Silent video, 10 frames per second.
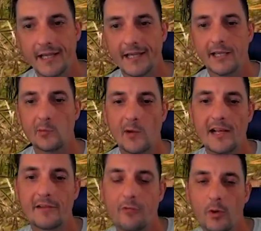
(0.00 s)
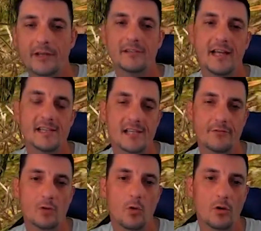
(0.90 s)
and getting ready for your day
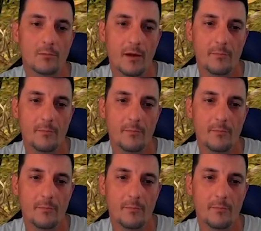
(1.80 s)
7 horde by